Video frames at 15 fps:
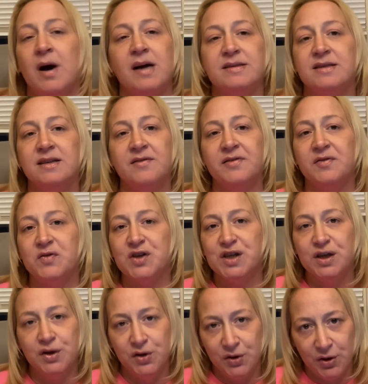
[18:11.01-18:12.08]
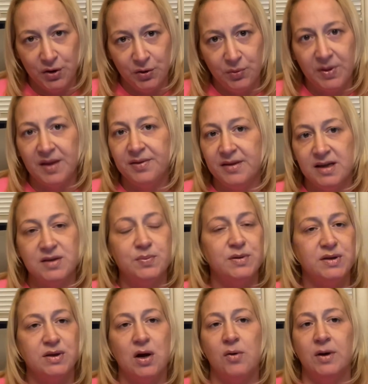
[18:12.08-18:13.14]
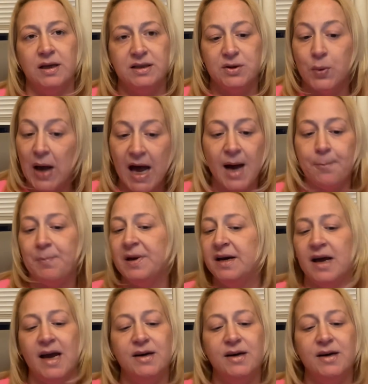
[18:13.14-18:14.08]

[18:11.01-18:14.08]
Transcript: positive if she knew that this was going to happen,